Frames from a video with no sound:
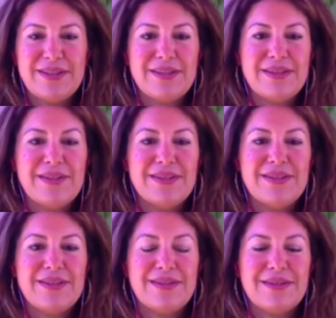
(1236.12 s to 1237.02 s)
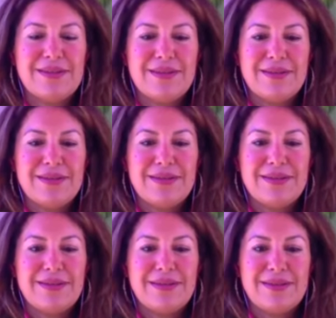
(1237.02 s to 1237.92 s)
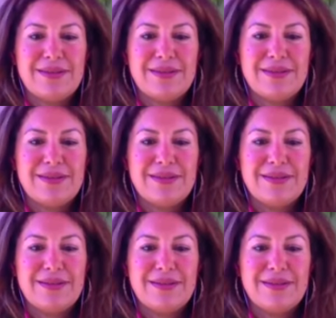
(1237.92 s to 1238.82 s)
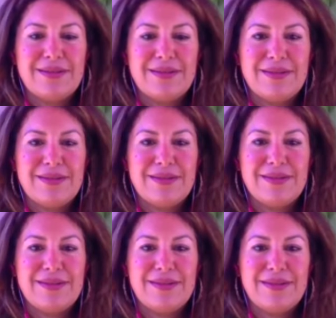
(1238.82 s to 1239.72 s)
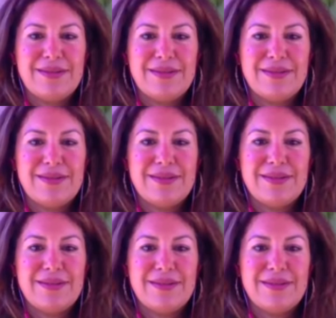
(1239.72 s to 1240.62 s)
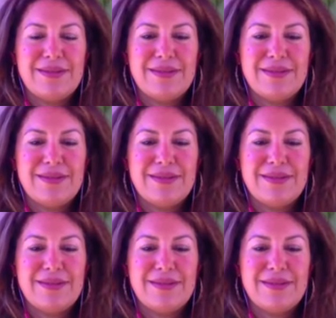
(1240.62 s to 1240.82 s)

Nobody speaks.